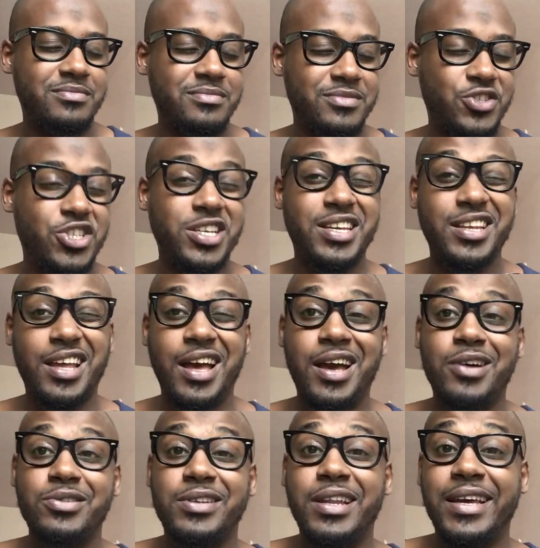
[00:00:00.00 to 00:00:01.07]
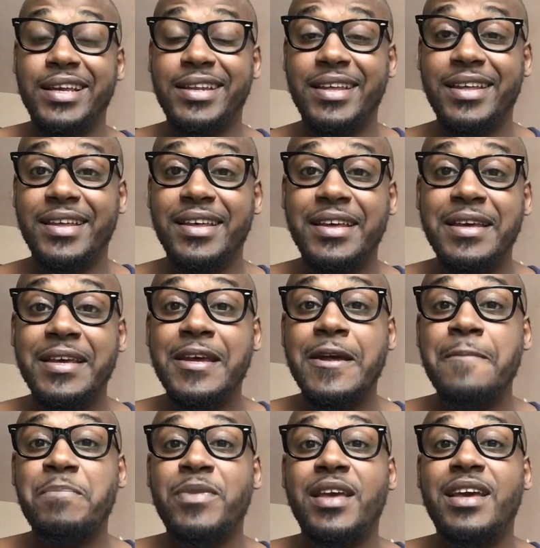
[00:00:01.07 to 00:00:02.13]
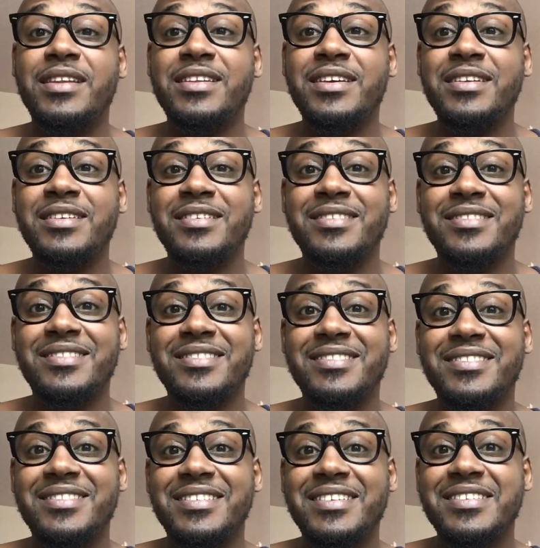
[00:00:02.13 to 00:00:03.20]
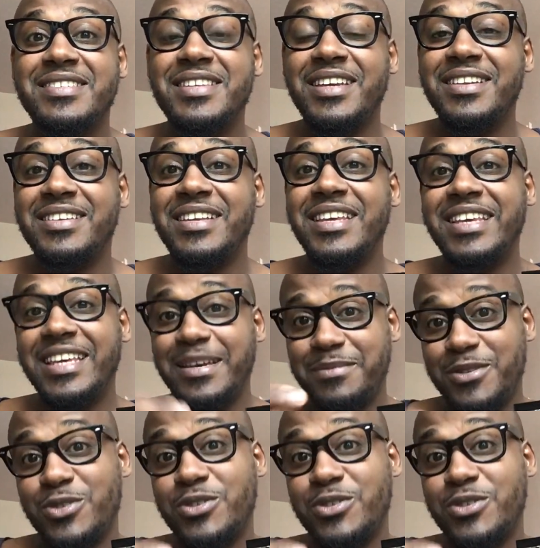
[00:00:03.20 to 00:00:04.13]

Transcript: checking her out like that and then said he kept